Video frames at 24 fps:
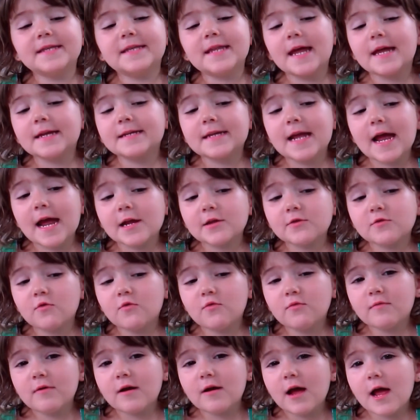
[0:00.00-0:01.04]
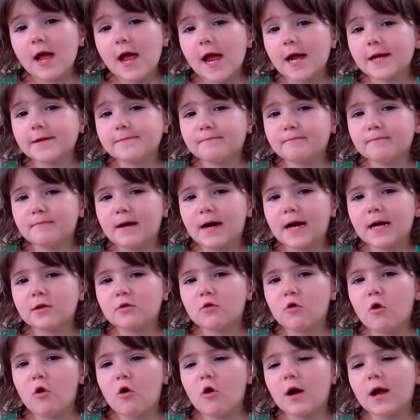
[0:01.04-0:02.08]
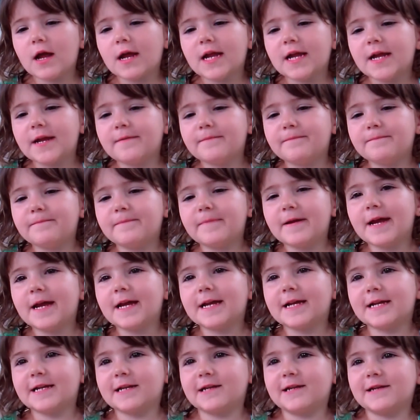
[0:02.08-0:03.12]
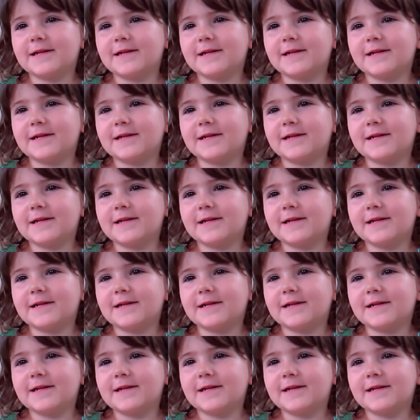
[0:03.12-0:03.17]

Because I don't like my heart and brain.